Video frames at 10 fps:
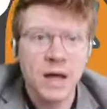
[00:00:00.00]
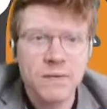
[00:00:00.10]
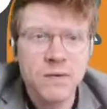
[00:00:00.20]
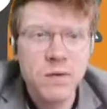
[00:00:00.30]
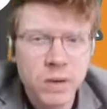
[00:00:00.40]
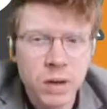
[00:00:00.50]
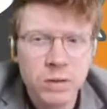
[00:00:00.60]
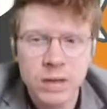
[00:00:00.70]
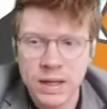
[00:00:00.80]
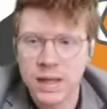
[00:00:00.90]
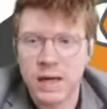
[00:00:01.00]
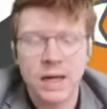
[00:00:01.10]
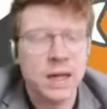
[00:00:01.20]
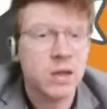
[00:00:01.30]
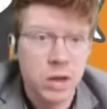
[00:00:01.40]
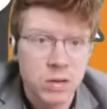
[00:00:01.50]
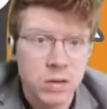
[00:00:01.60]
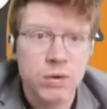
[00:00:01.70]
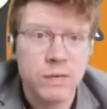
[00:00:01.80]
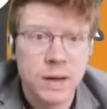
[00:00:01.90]
If you know that
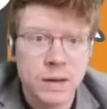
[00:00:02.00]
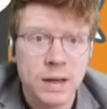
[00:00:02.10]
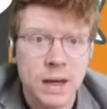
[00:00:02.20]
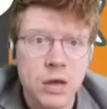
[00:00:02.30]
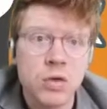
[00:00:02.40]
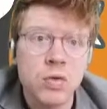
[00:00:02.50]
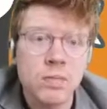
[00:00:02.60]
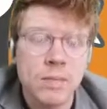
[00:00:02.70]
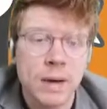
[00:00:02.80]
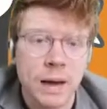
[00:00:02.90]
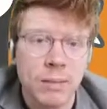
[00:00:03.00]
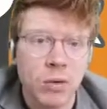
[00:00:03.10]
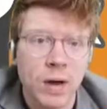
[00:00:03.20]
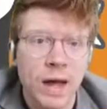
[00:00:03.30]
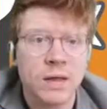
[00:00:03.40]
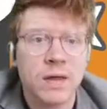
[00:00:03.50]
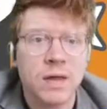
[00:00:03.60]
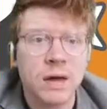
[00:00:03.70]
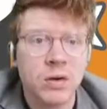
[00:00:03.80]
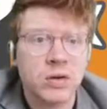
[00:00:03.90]
Education Perfect's an issue, or
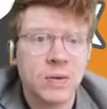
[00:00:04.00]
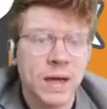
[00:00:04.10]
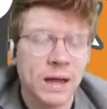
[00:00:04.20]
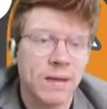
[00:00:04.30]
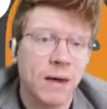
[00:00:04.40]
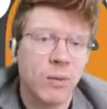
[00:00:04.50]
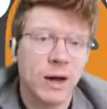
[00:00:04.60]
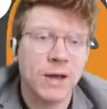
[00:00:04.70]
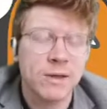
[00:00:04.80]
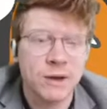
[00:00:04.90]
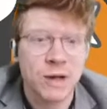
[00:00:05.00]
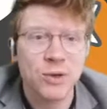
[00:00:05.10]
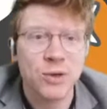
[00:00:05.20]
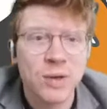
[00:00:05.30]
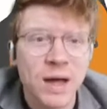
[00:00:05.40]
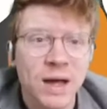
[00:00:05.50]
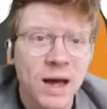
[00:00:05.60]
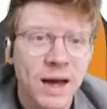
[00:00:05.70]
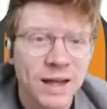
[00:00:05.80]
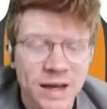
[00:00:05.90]
accessing it or doing it in that way is an issue,
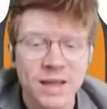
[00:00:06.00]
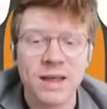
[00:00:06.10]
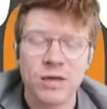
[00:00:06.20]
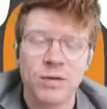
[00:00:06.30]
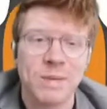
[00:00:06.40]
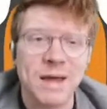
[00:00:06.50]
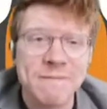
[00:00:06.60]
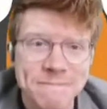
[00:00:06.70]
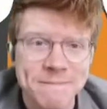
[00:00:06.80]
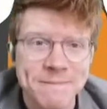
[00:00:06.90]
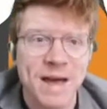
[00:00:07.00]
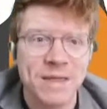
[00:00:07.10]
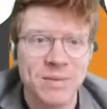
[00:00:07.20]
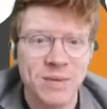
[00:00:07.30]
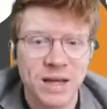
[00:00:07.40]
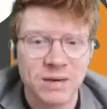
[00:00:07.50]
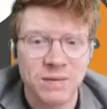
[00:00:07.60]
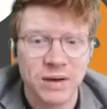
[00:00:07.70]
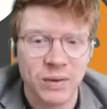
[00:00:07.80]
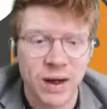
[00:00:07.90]
get in touch with me, and then we can
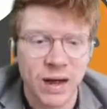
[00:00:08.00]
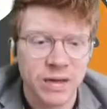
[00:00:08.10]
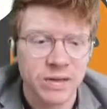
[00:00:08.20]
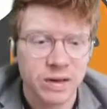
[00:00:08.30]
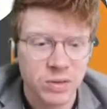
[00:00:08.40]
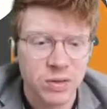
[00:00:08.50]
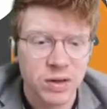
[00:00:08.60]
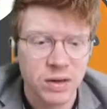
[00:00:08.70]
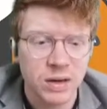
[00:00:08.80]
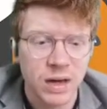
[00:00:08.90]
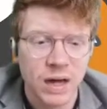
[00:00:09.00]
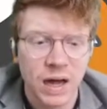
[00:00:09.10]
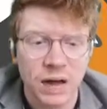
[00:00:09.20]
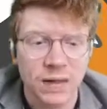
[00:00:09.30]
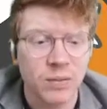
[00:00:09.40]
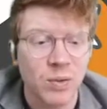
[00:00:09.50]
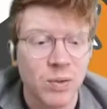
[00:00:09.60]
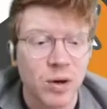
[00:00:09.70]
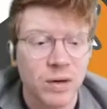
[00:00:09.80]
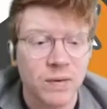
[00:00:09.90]
figure out a solution that will
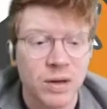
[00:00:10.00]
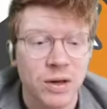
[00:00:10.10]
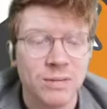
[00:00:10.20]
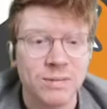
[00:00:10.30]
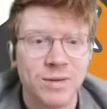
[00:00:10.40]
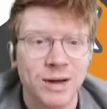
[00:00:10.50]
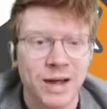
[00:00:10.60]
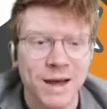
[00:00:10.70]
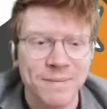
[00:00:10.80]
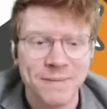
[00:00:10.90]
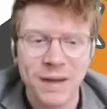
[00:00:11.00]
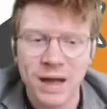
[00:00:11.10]
work for you. Okay?